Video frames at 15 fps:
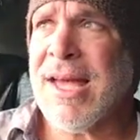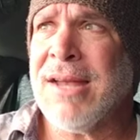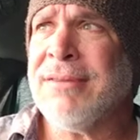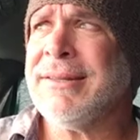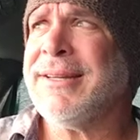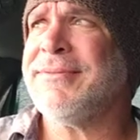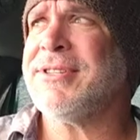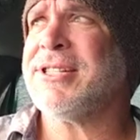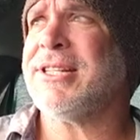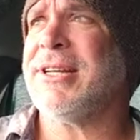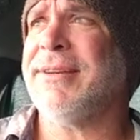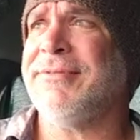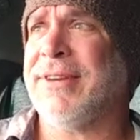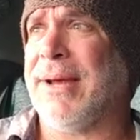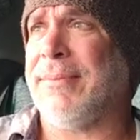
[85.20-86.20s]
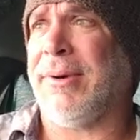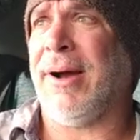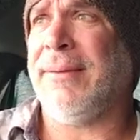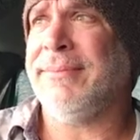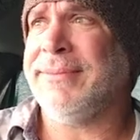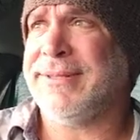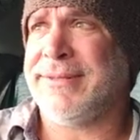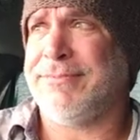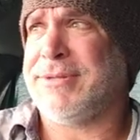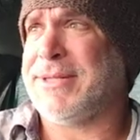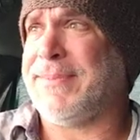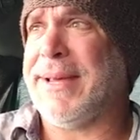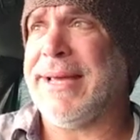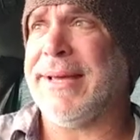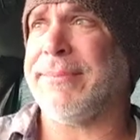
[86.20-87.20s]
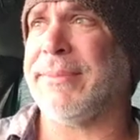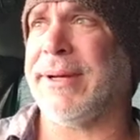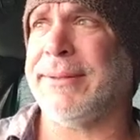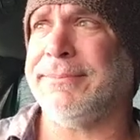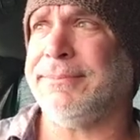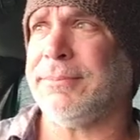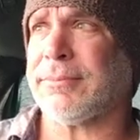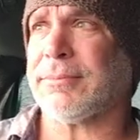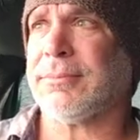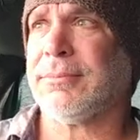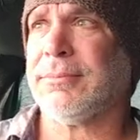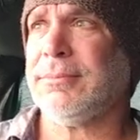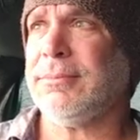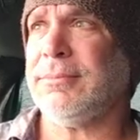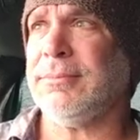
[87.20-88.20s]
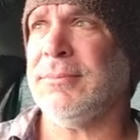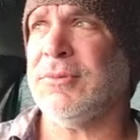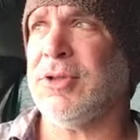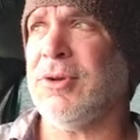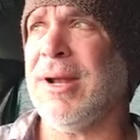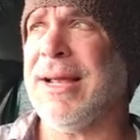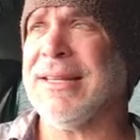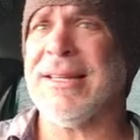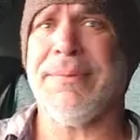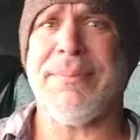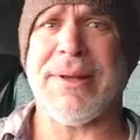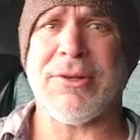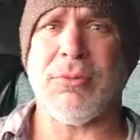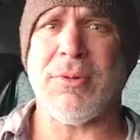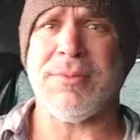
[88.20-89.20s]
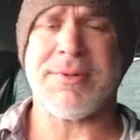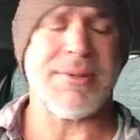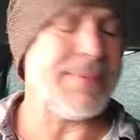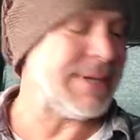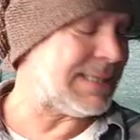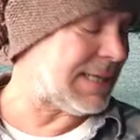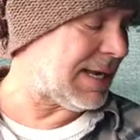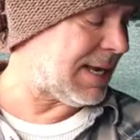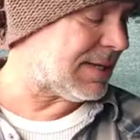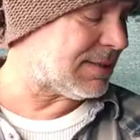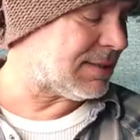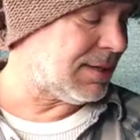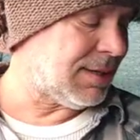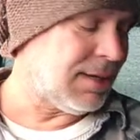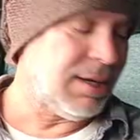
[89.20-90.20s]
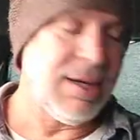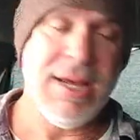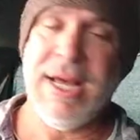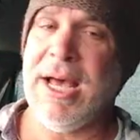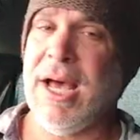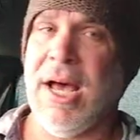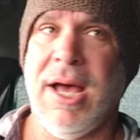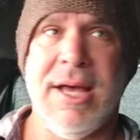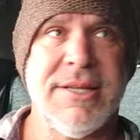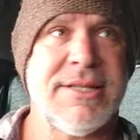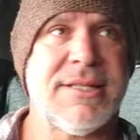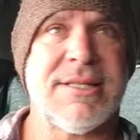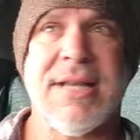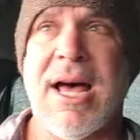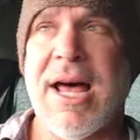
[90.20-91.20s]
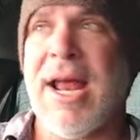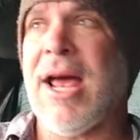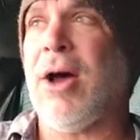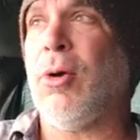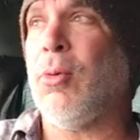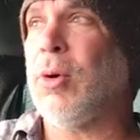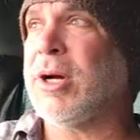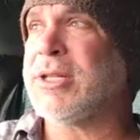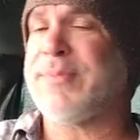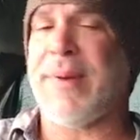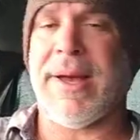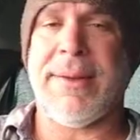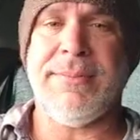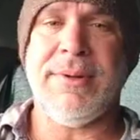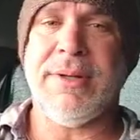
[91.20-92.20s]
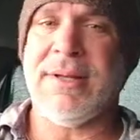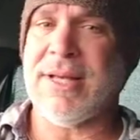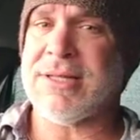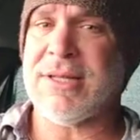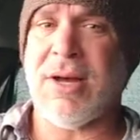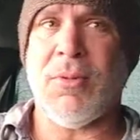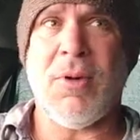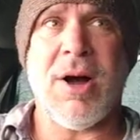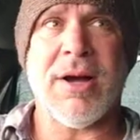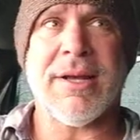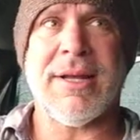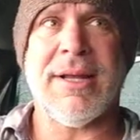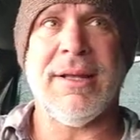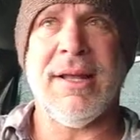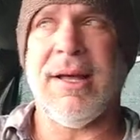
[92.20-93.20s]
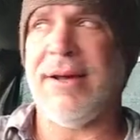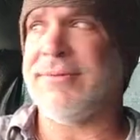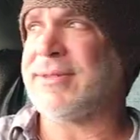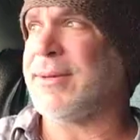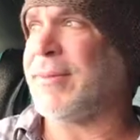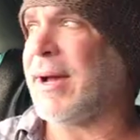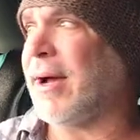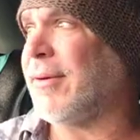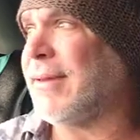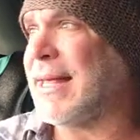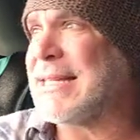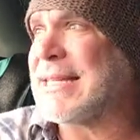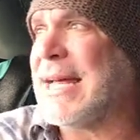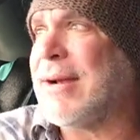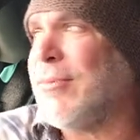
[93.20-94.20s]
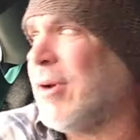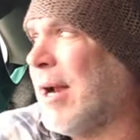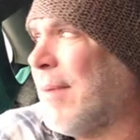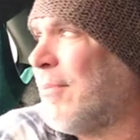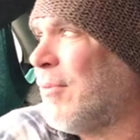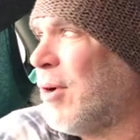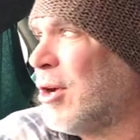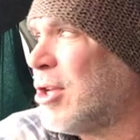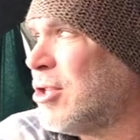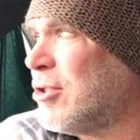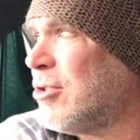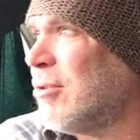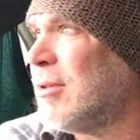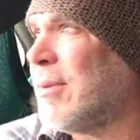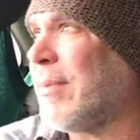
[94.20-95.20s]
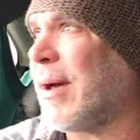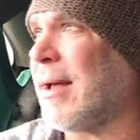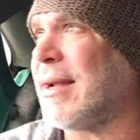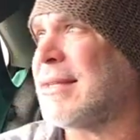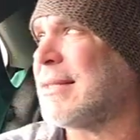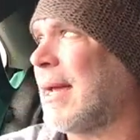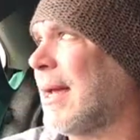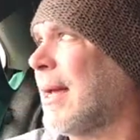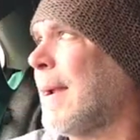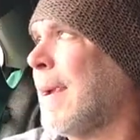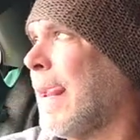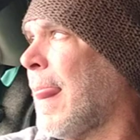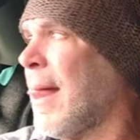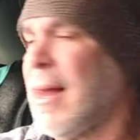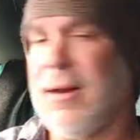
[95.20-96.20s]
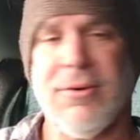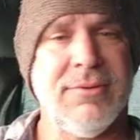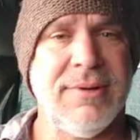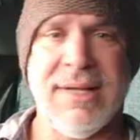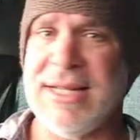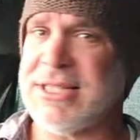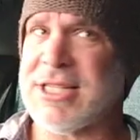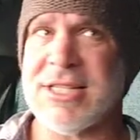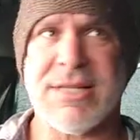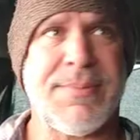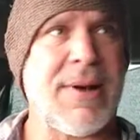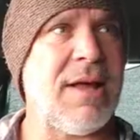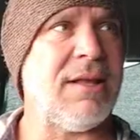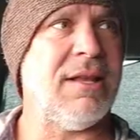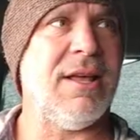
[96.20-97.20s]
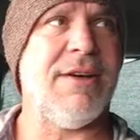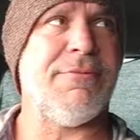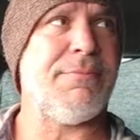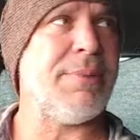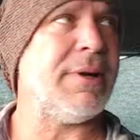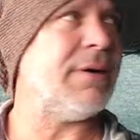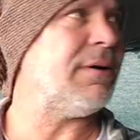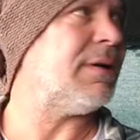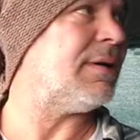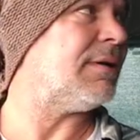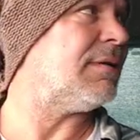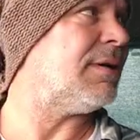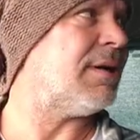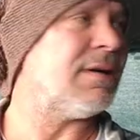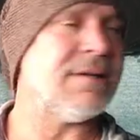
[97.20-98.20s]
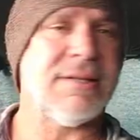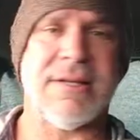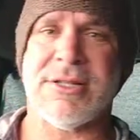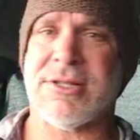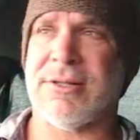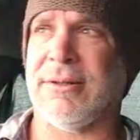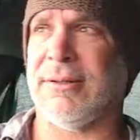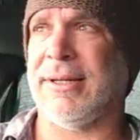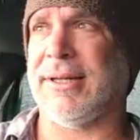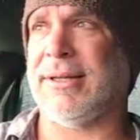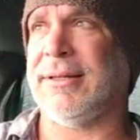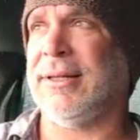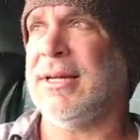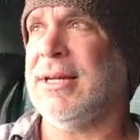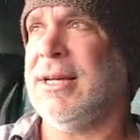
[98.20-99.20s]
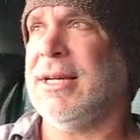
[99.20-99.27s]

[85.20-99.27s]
I don't give a shit. If you got problems, speak it, but don't act like you're about to whoop somebody's ass. It's just not how it works, babe. That's not walking in love somehow, and that's kind of what I'm concerned about, is like, religion's about love, period, unconditional, and